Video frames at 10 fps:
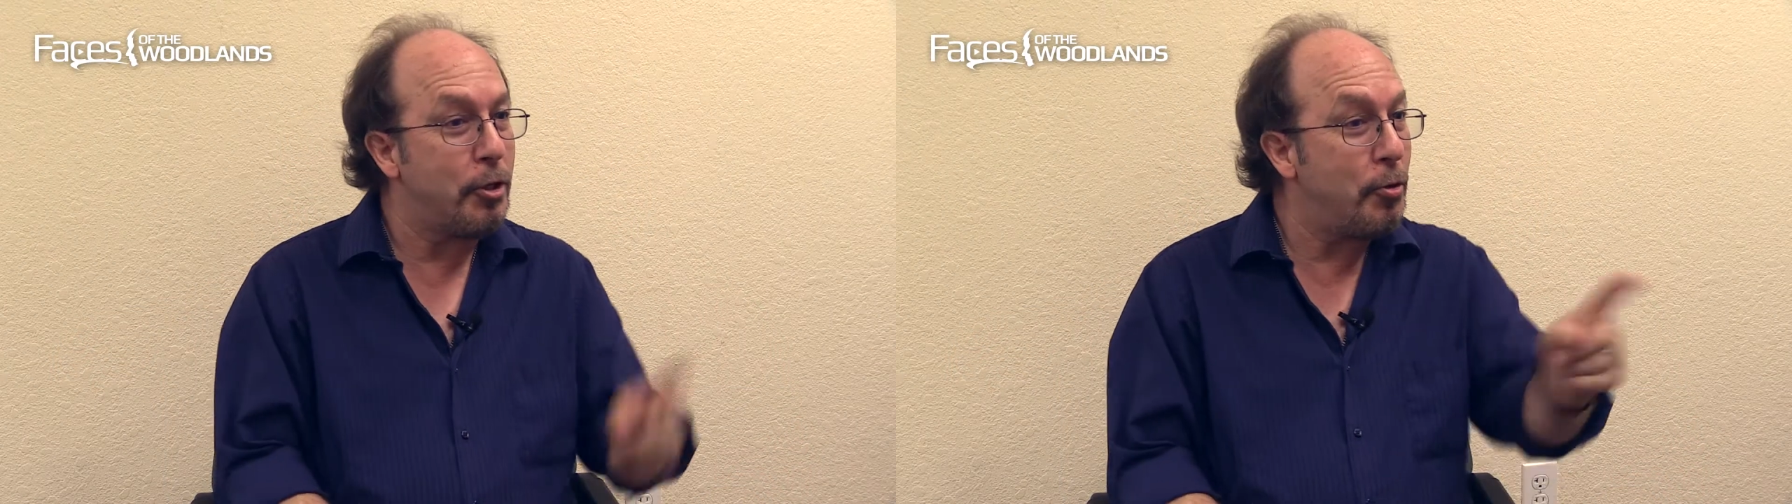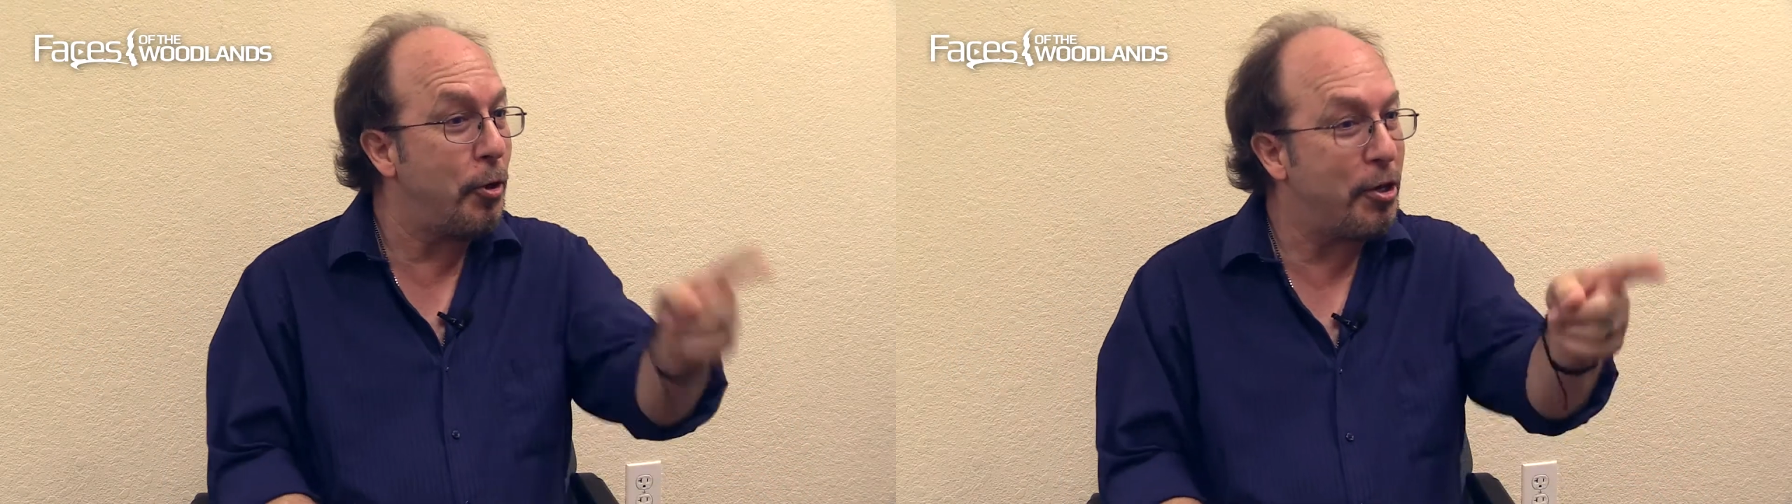
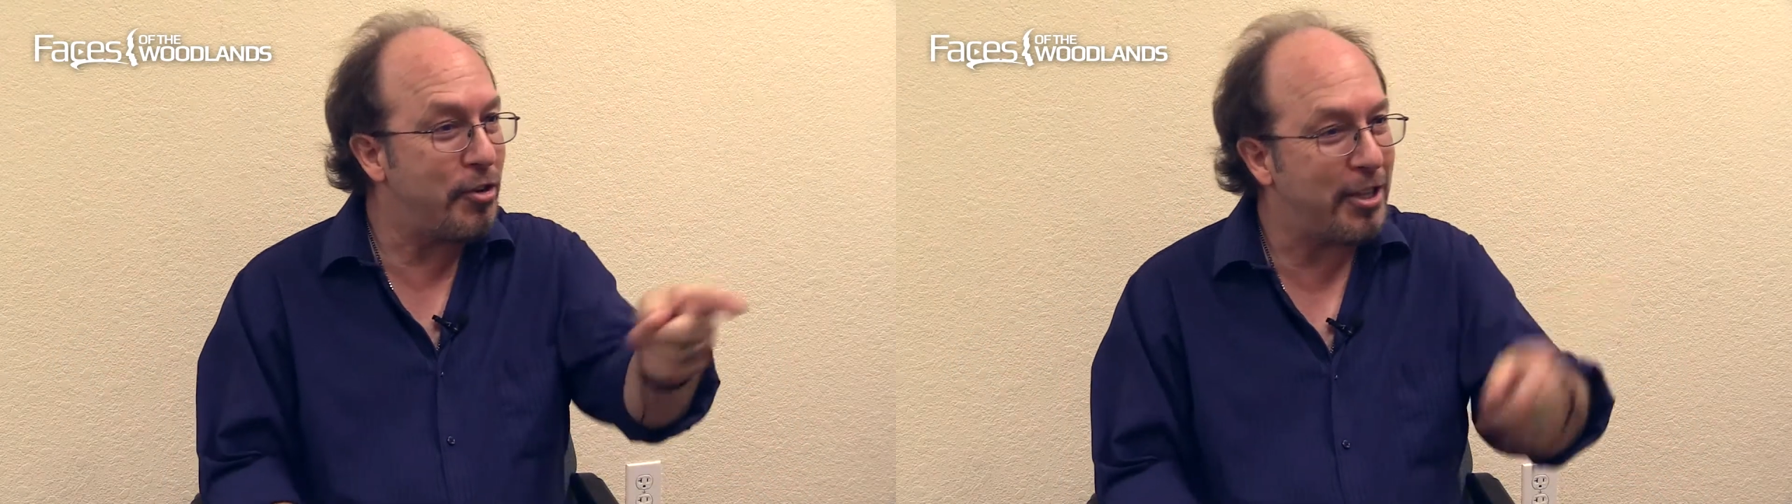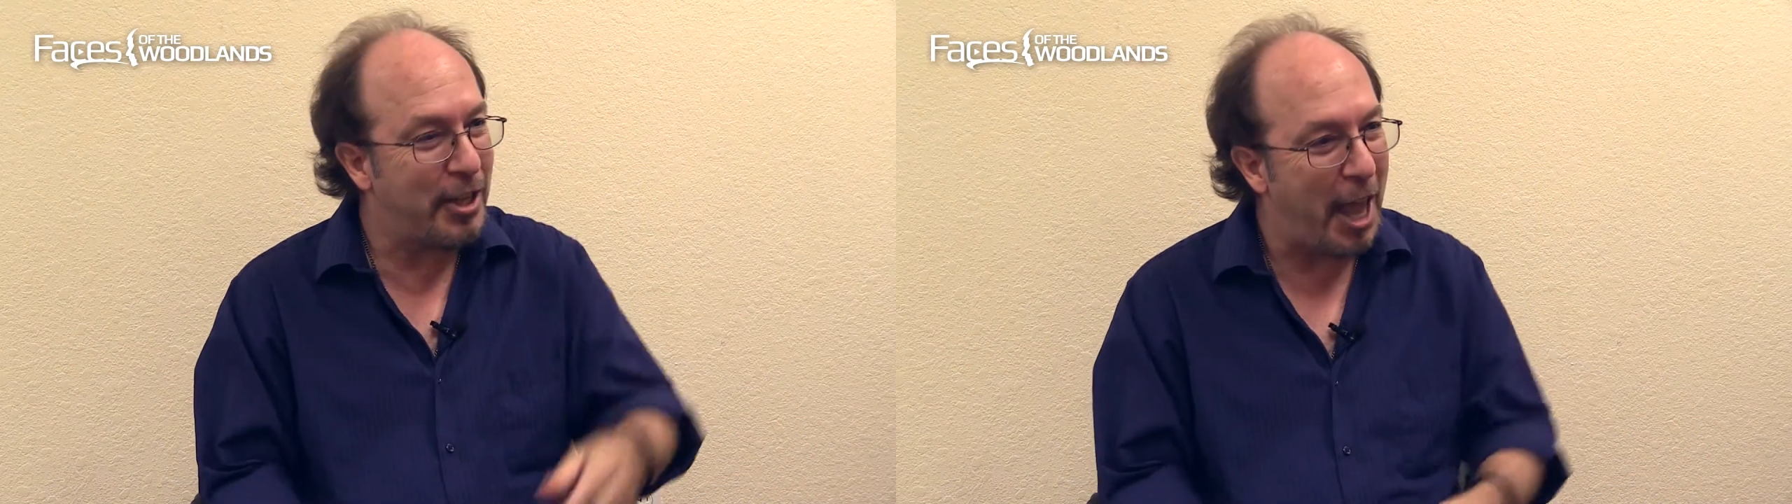"You look
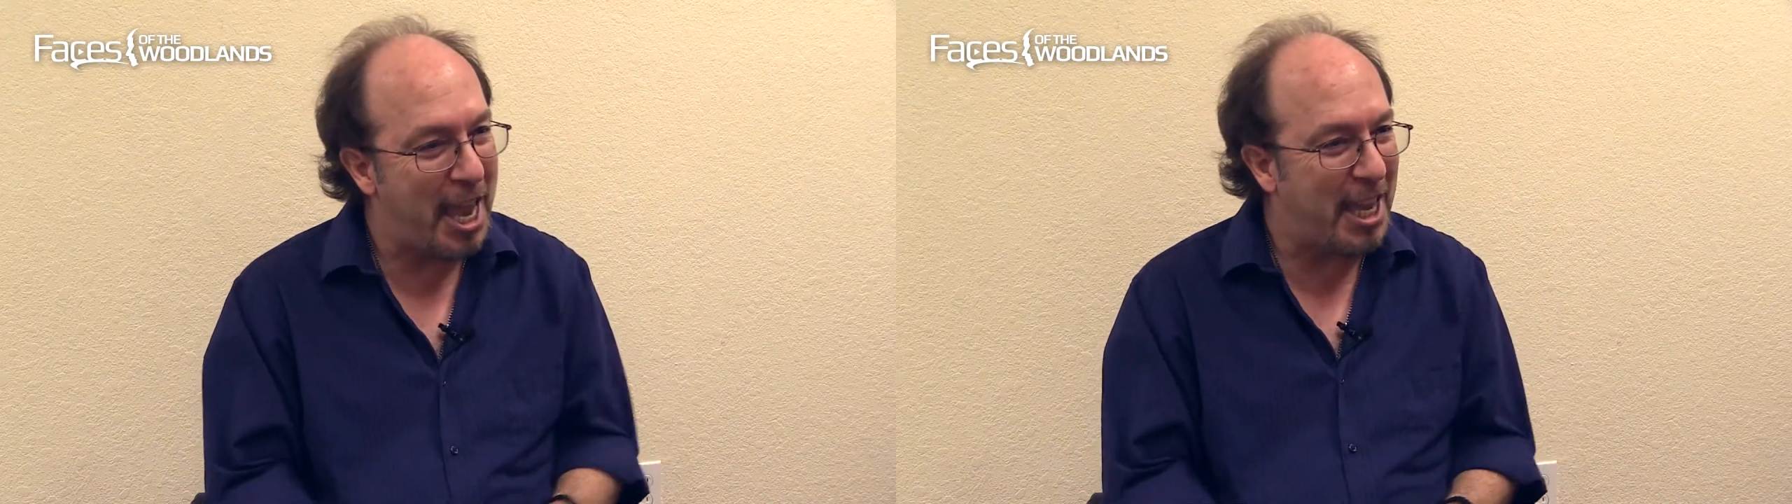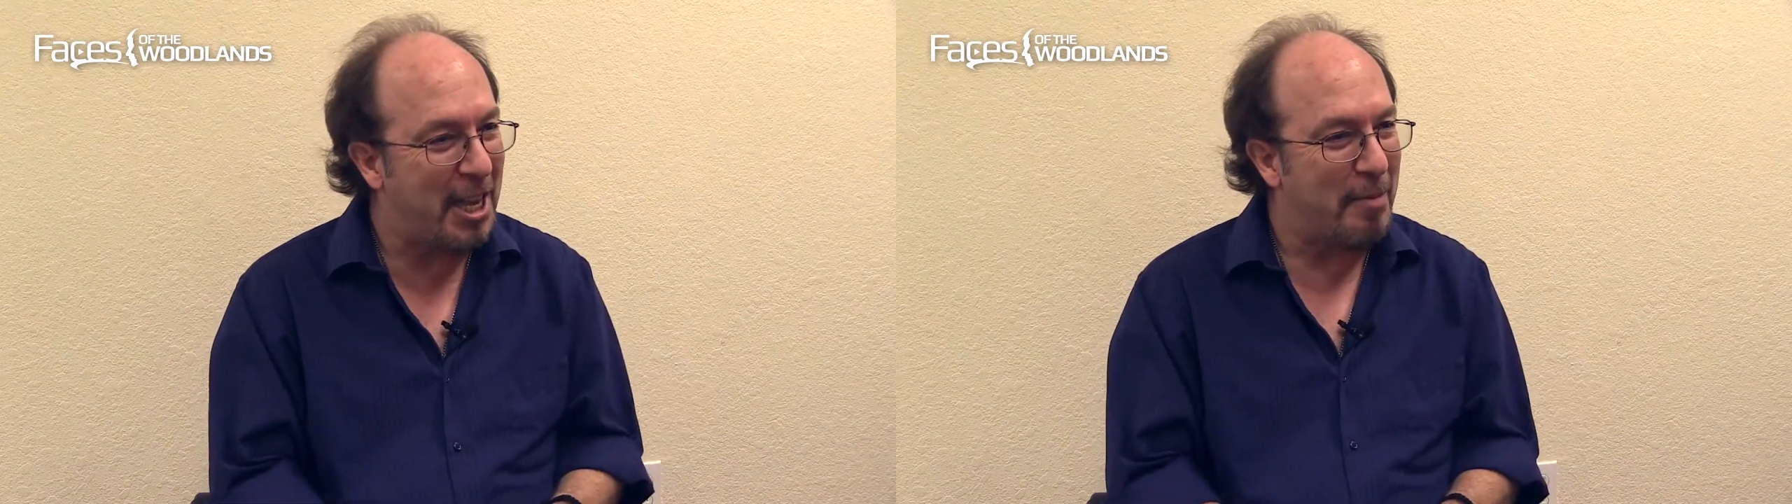just
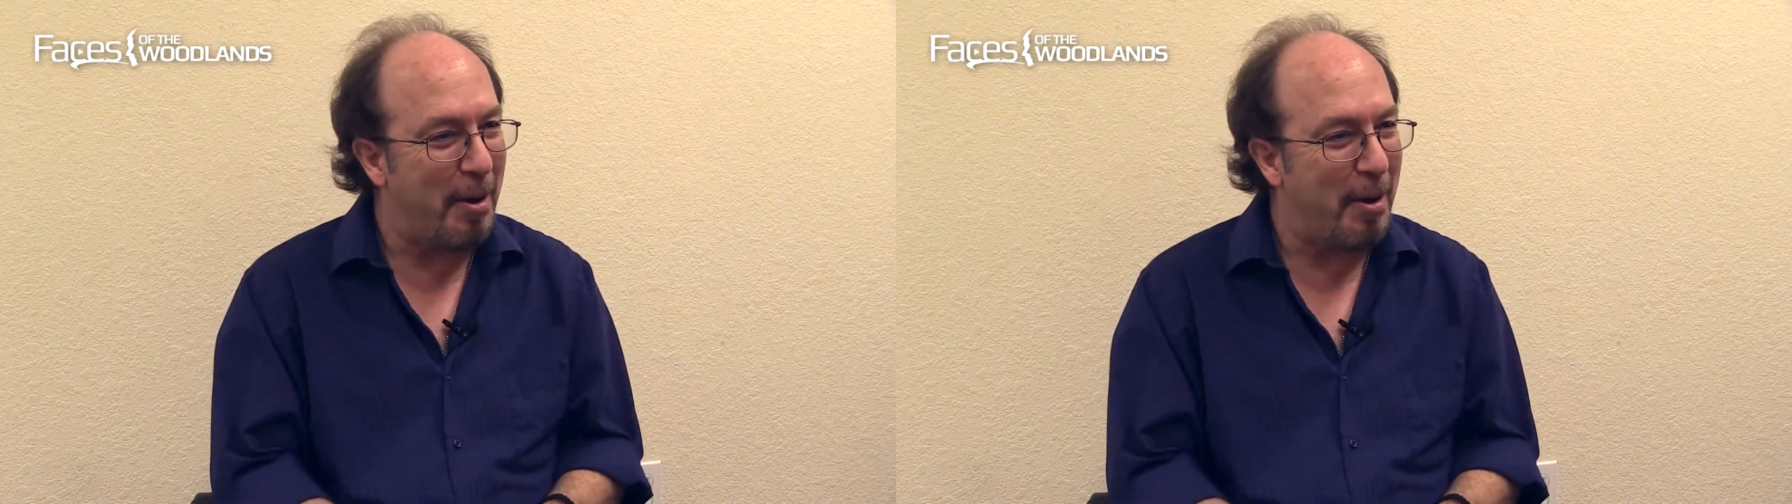like him."